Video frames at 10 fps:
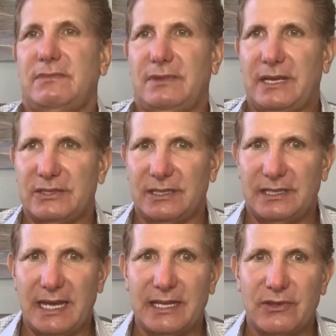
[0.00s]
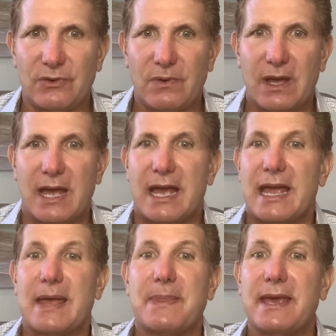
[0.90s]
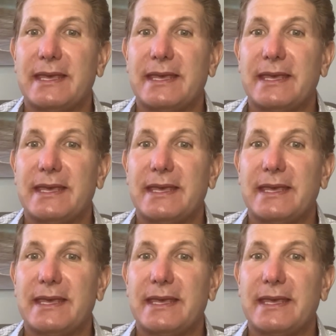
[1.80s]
they sedate you, and they